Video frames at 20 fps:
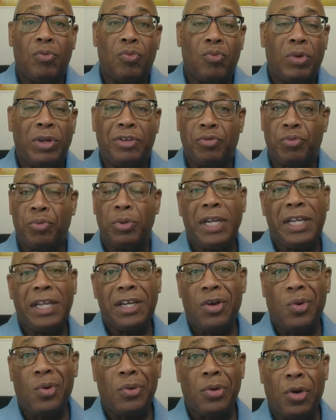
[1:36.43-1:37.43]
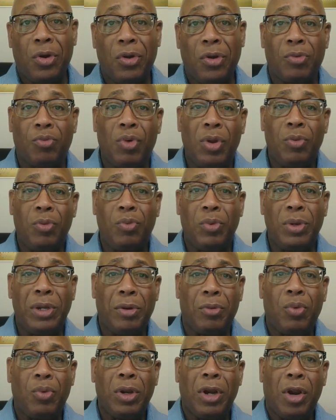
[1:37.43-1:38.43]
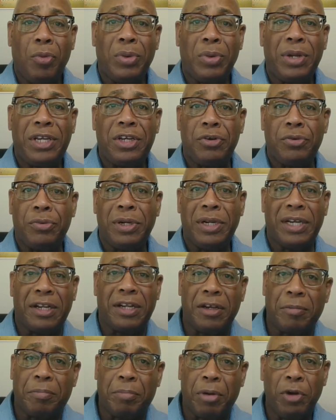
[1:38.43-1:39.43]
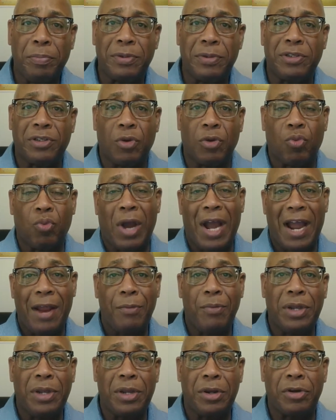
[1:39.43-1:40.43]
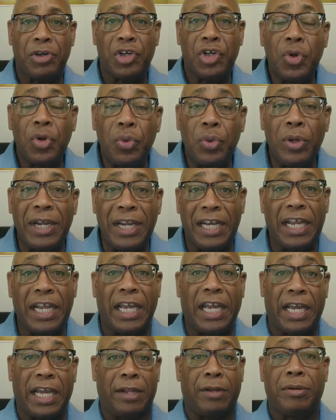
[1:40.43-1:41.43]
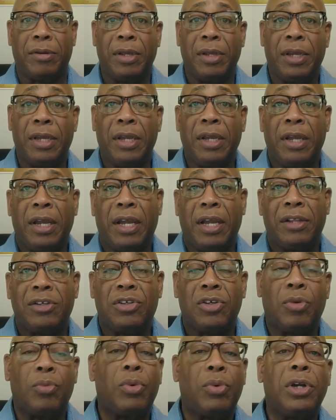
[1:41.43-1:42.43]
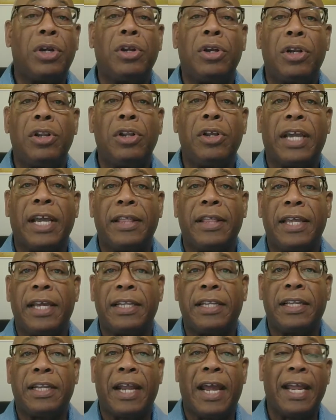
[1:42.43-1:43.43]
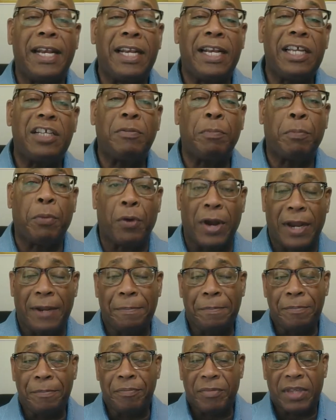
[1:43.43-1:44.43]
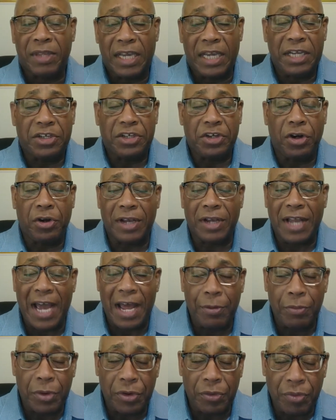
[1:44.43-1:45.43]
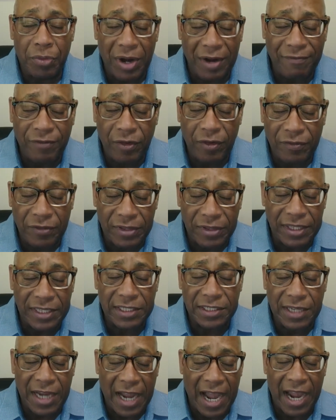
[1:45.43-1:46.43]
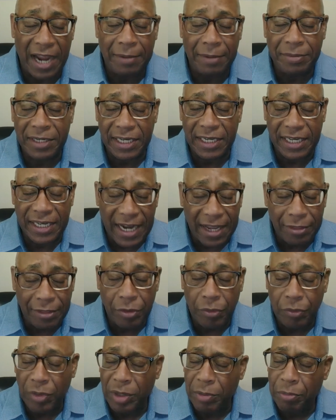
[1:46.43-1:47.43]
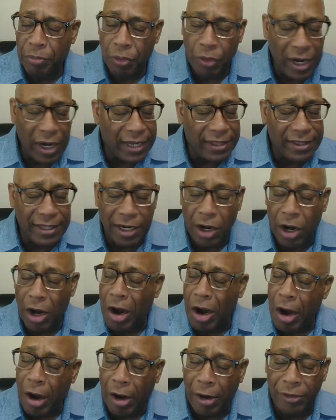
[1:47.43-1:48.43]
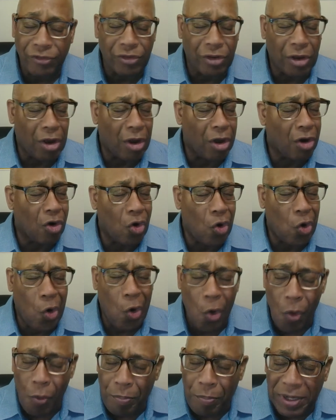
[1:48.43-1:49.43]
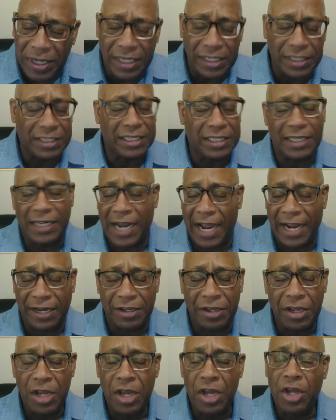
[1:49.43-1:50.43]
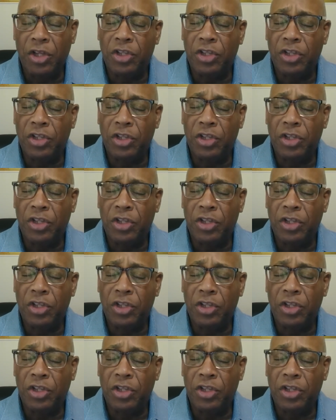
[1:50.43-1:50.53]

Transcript: what's really going on. What are we doing and the purpose of why we are doing it. And so we're going to look at that tonight. Let's pray. Eternal God, we're grateful for this time together. We pray that our hearts are open tonight